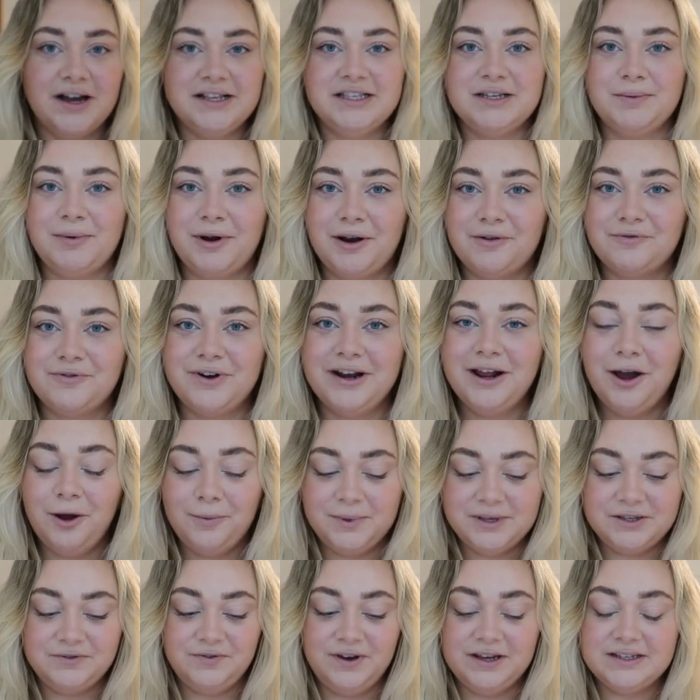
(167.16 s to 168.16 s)
item, and I really
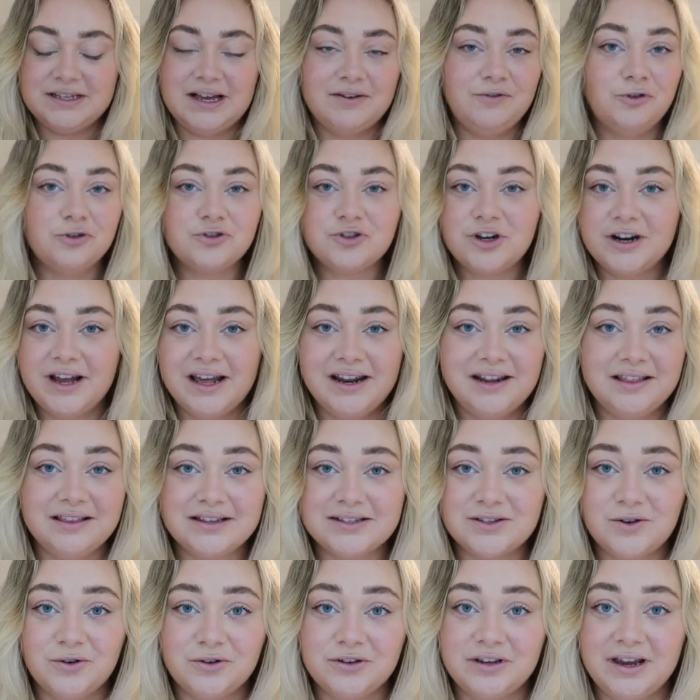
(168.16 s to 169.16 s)
hope this fits. I've not tried any of
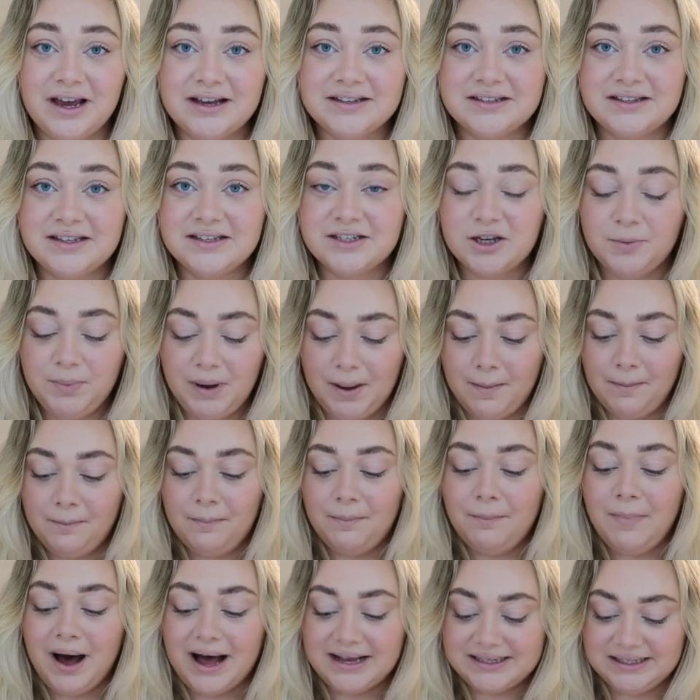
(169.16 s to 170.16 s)
this on yet, so this could be a
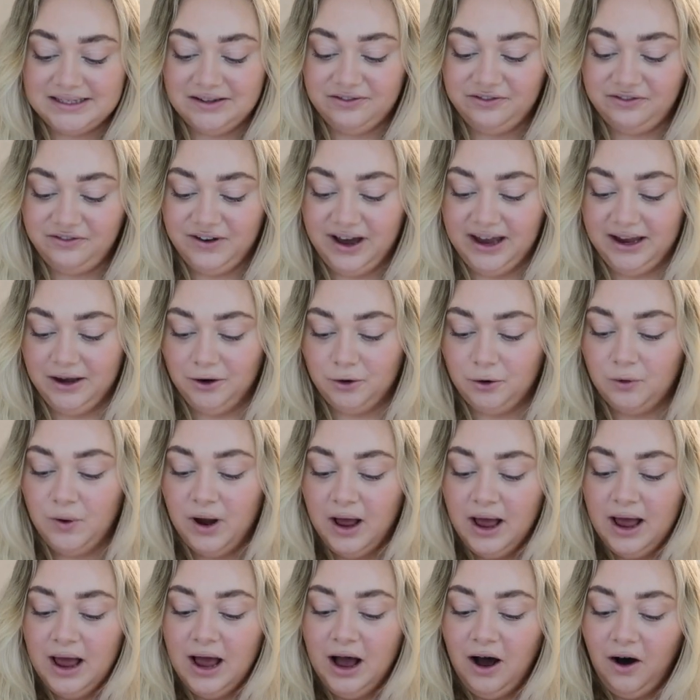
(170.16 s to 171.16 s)
massive fail.
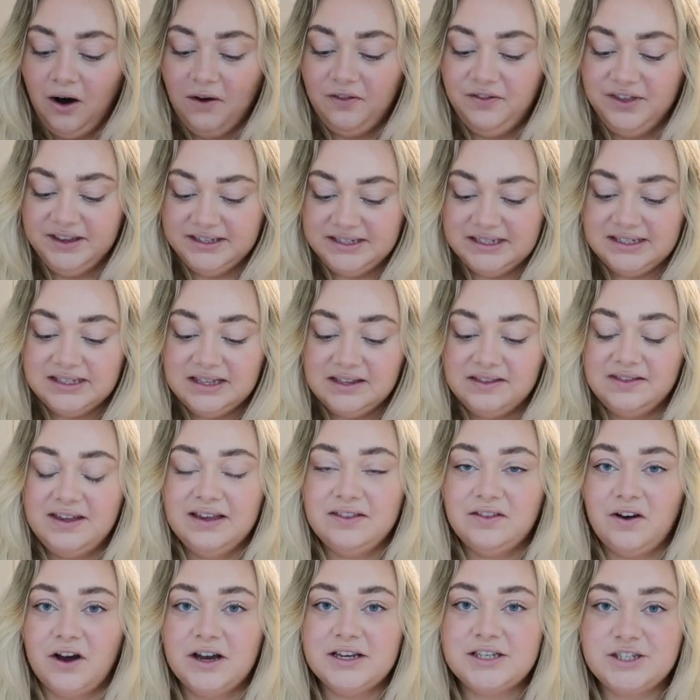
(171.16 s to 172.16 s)
This is the
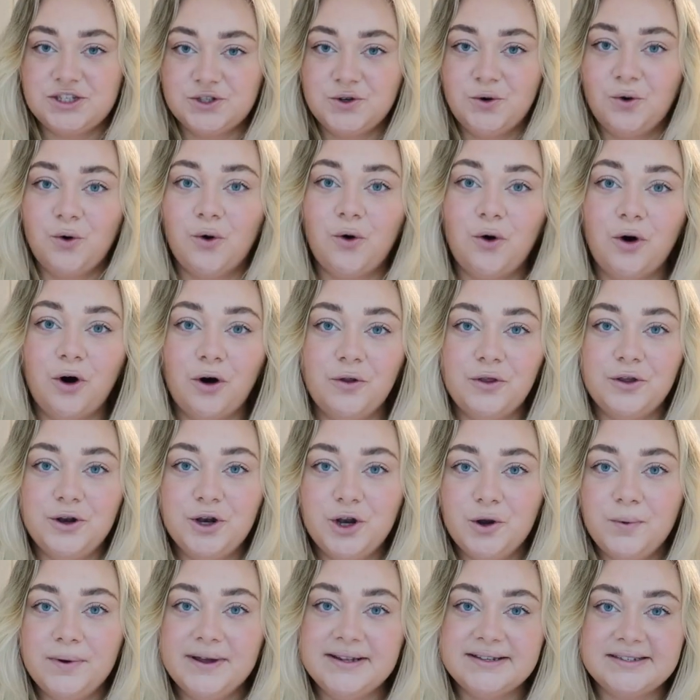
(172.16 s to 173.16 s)
thing that I saw on the
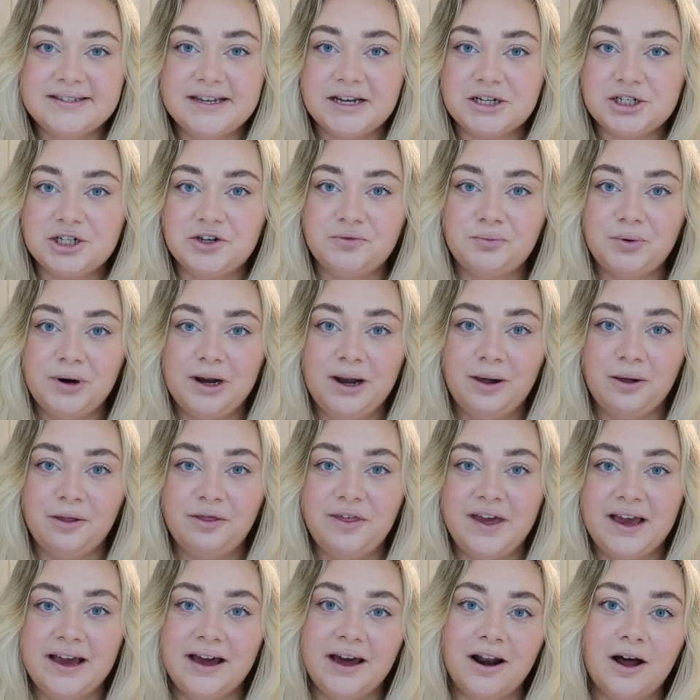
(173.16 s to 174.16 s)
new in section of Pretty Little
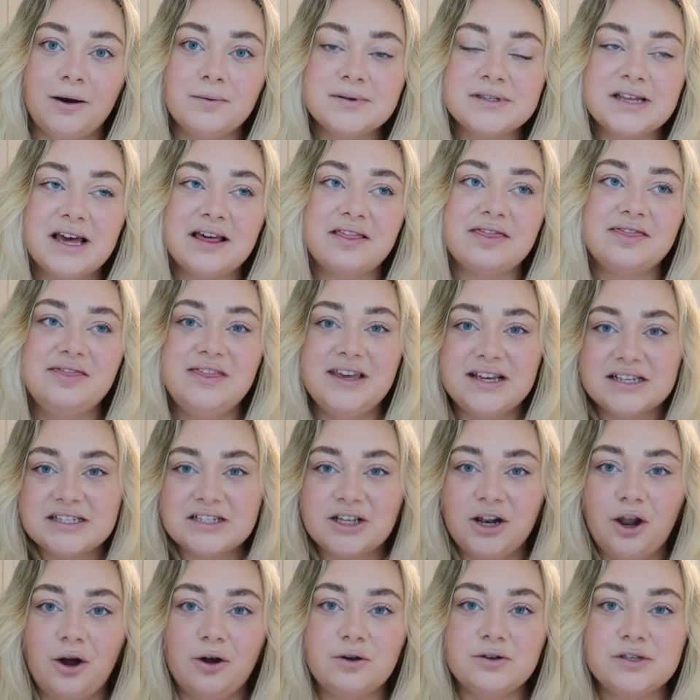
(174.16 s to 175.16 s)
Thing, and I was like this
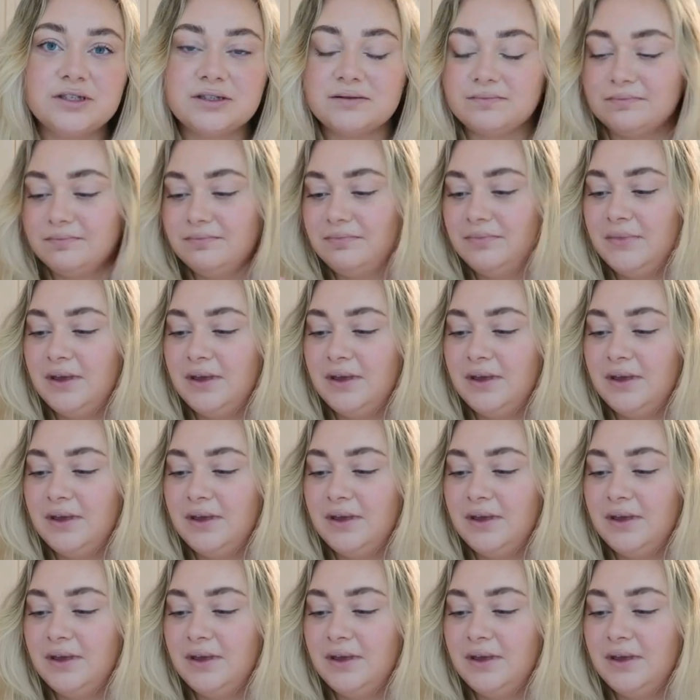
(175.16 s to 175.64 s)
close.